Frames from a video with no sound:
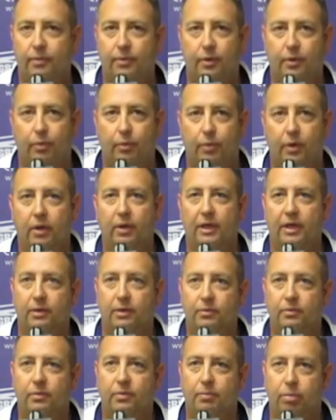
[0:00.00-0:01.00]
you're
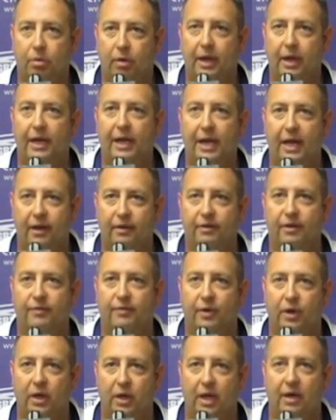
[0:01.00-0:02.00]
really playing at a
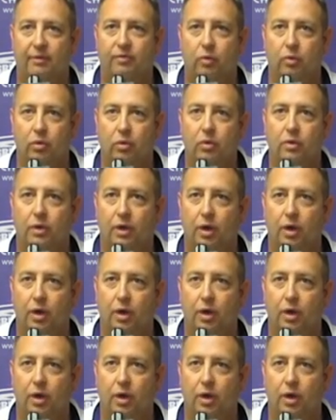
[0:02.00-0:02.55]
different level,